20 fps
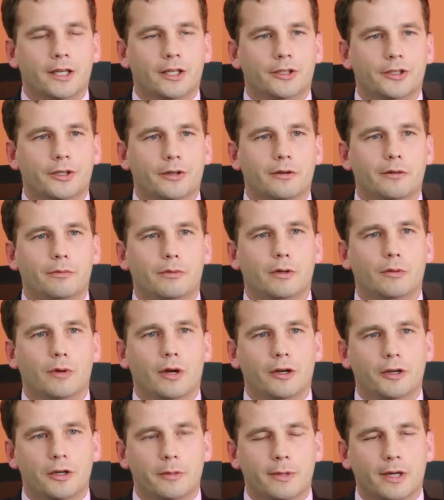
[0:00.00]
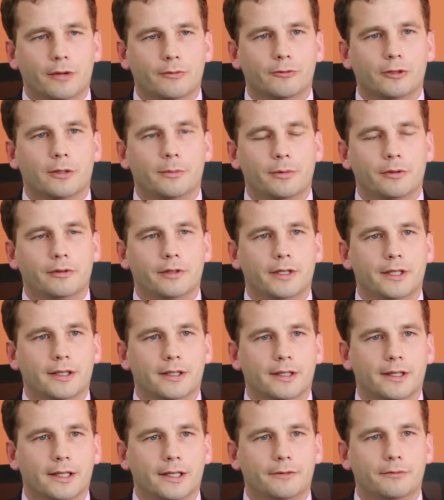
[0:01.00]
So if we're worried about robbery,
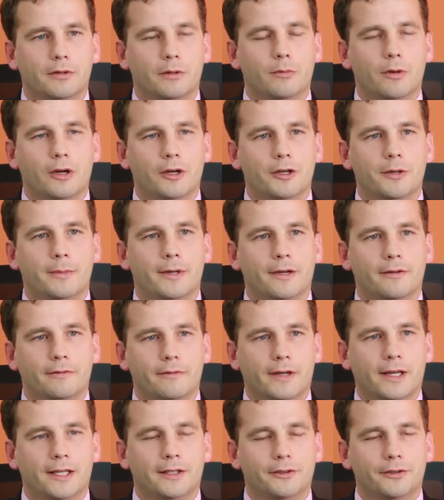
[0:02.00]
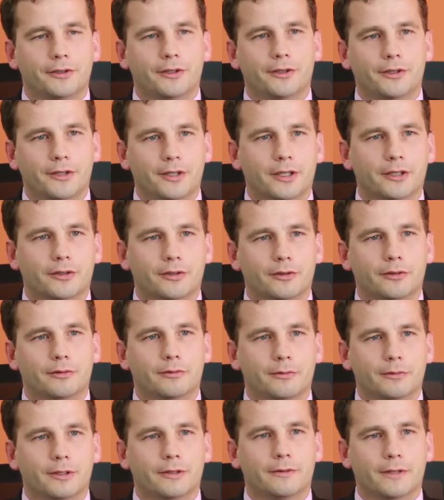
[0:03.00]
if we're worried about violent and
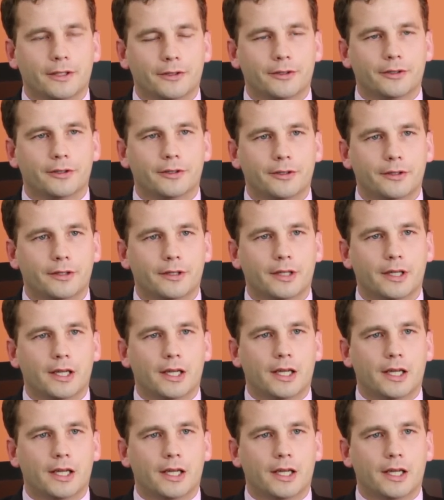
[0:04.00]
sexual offences,